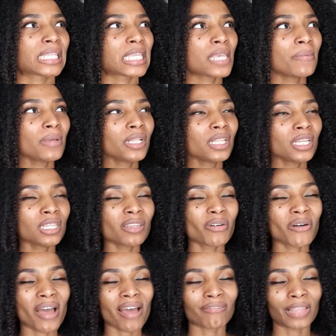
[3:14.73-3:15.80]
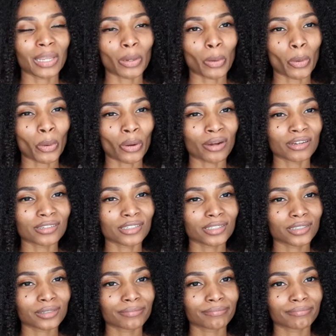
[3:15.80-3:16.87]
typically they'll have like
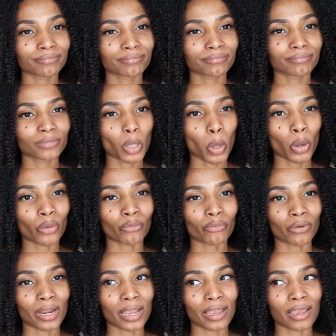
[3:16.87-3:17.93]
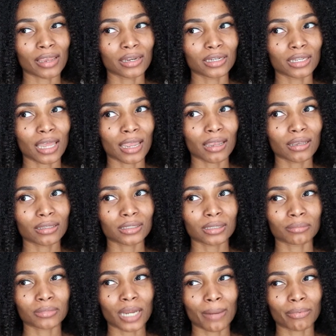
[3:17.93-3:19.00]
orange or red, like
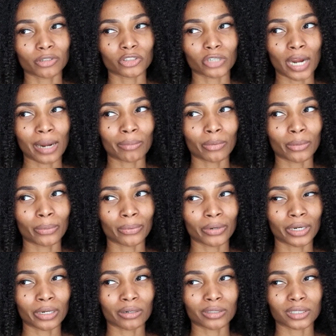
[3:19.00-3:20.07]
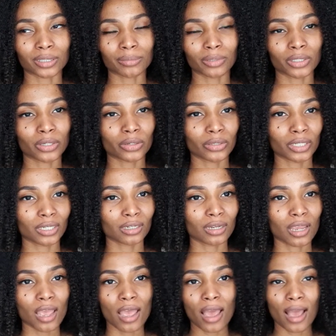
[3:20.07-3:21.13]
some type of tribal print or something on it.
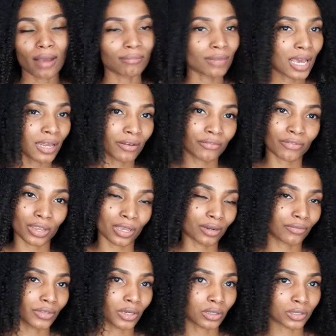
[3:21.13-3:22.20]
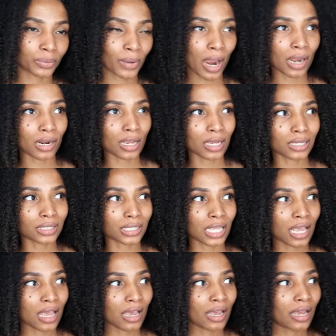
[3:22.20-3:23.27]
I'm not a fan of those products.
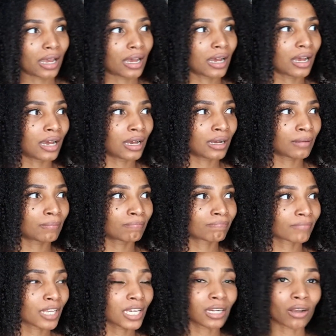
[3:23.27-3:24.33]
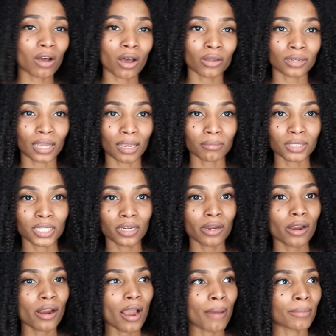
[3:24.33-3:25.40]
I'm gonna call names
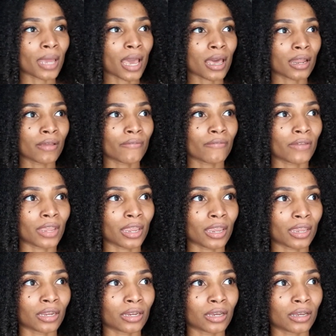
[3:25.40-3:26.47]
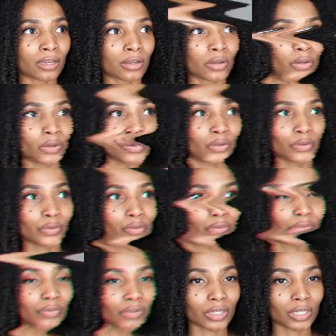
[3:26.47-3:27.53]
here. I'm not a fan of,
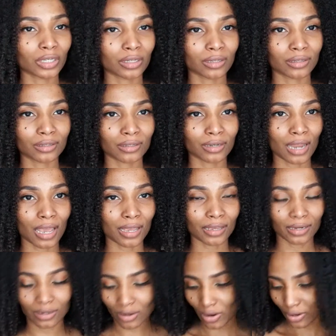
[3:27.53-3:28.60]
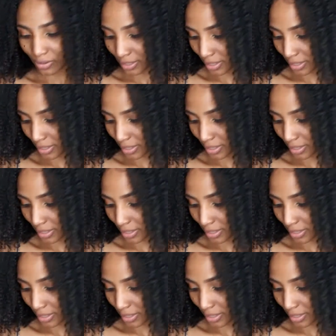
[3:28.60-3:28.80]
not gonna call